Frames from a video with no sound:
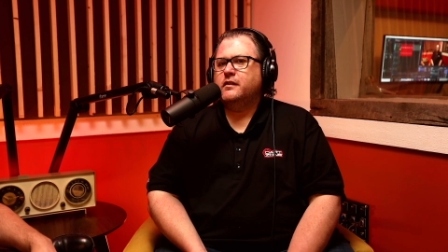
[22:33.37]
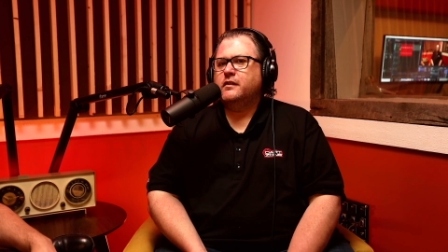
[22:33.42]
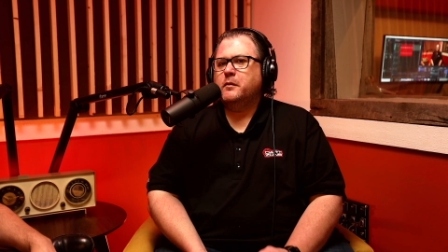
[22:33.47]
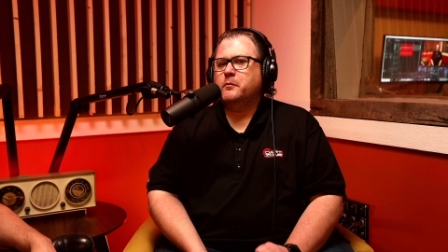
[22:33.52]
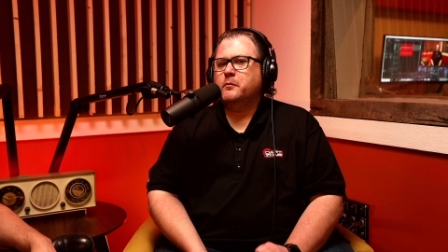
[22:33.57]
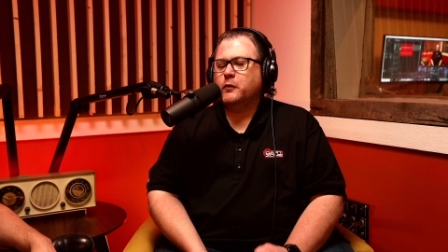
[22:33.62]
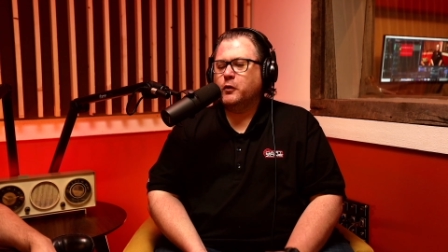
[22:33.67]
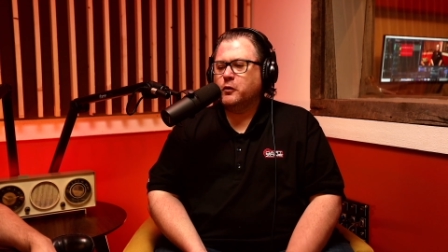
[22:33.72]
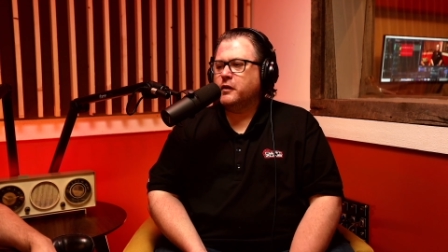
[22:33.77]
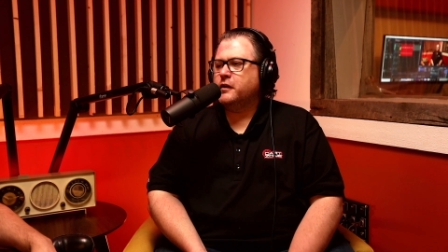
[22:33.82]

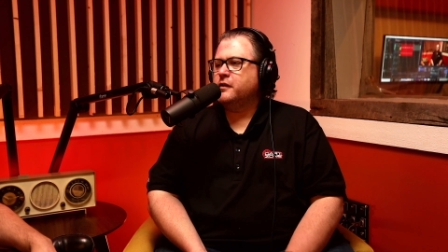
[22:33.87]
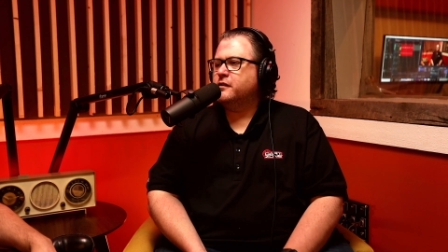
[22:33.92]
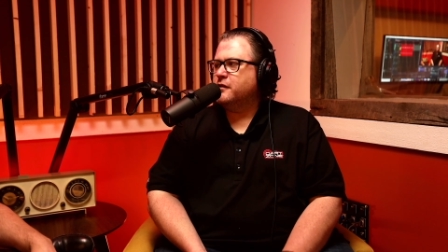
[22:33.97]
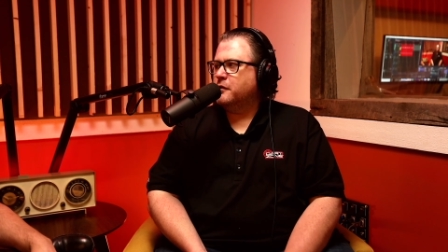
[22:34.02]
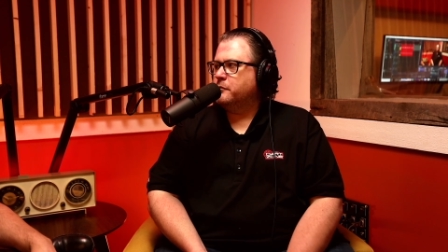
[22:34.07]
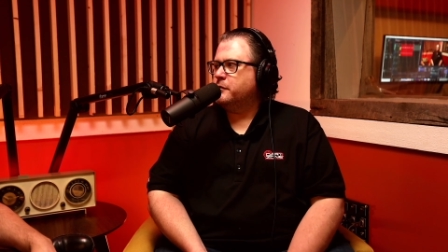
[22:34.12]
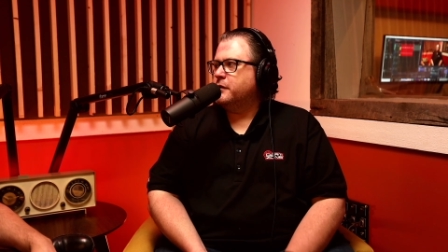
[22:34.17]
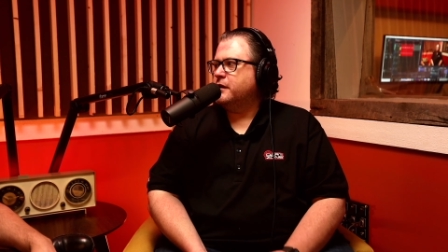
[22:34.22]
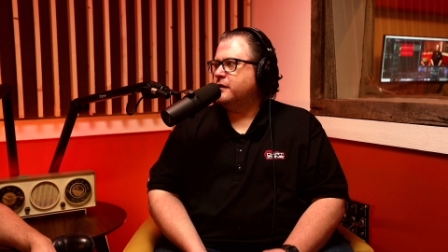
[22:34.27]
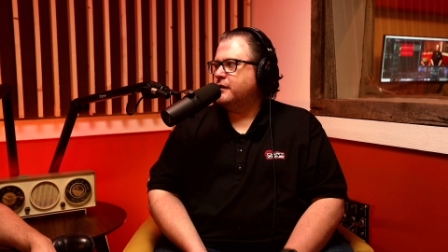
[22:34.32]
I'm learning
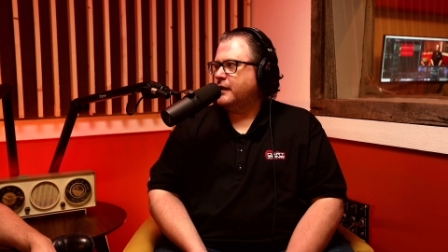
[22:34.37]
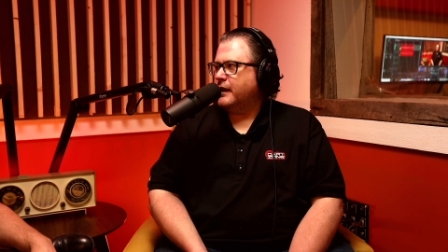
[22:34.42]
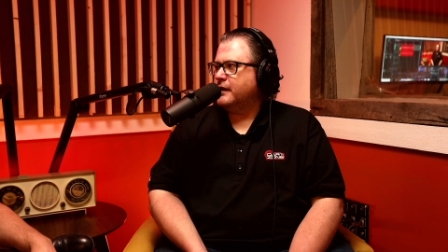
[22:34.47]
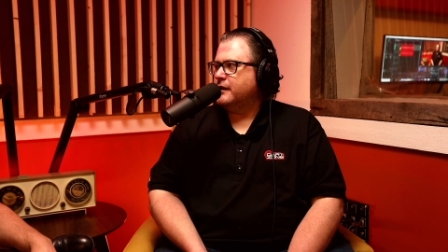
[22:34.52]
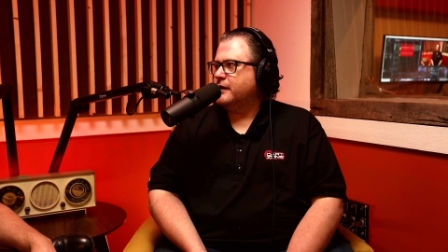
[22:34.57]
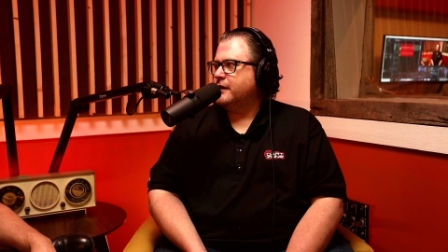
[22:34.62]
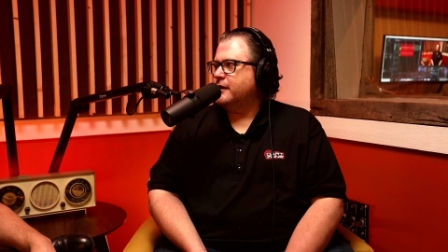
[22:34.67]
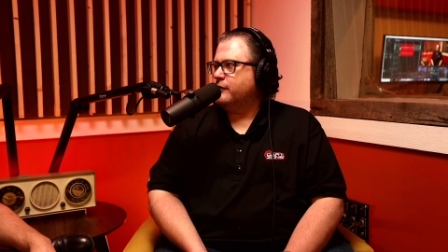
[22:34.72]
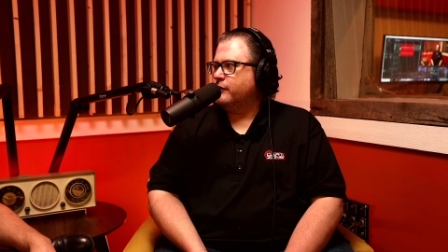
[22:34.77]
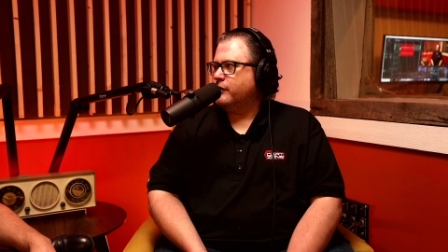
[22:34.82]
something
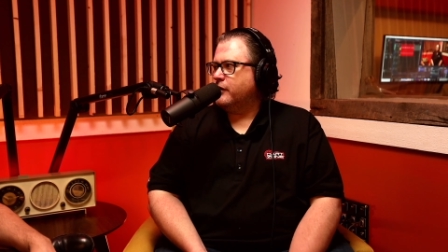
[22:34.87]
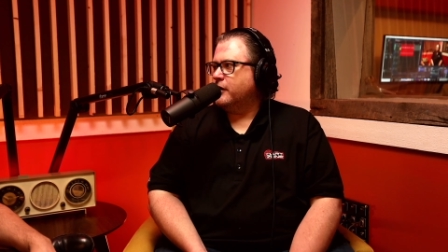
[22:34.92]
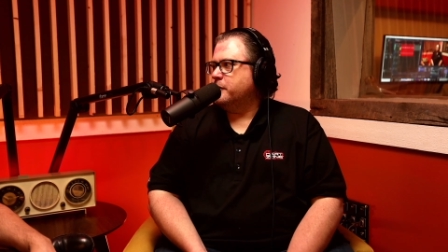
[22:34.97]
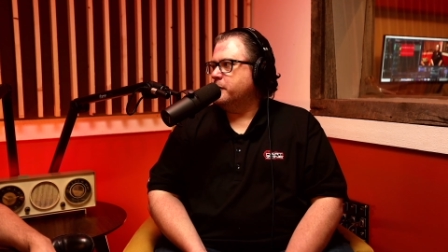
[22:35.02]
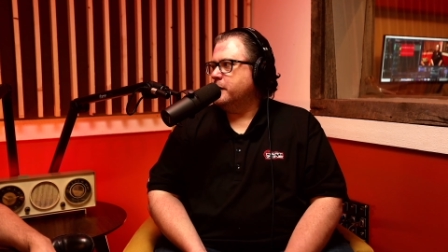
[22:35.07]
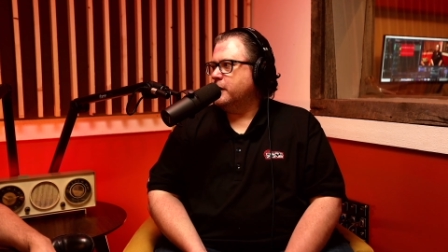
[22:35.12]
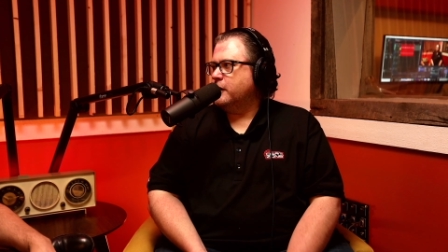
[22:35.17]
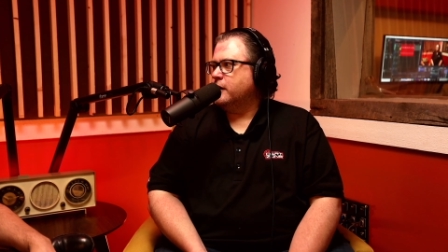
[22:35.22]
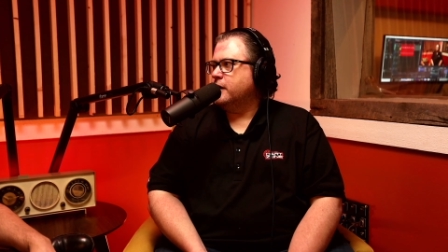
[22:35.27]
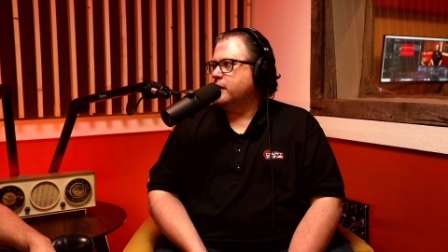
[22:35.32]
daily from
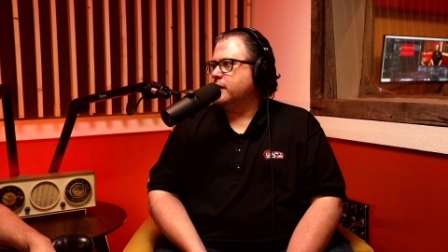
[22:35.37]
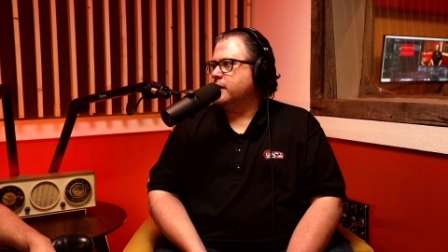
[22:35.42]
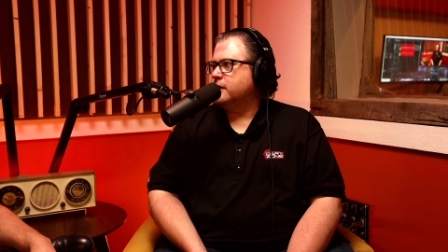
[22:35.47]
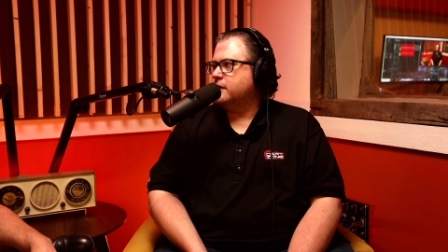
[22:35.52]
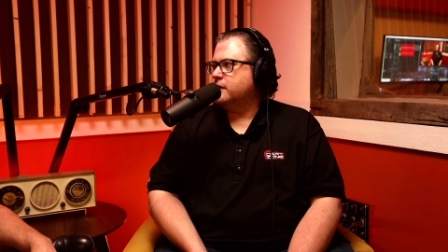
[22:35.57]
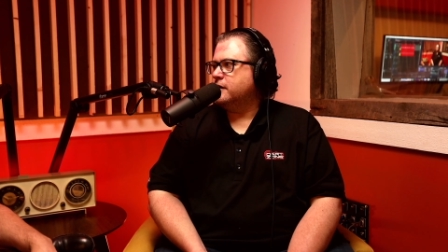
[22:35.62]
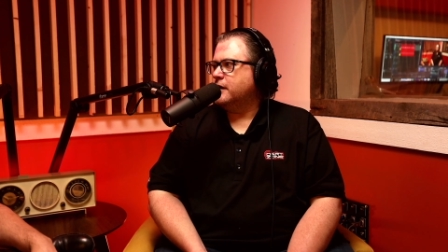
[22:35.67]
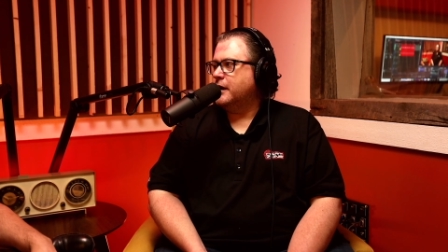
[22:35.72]
the audience. Yeah.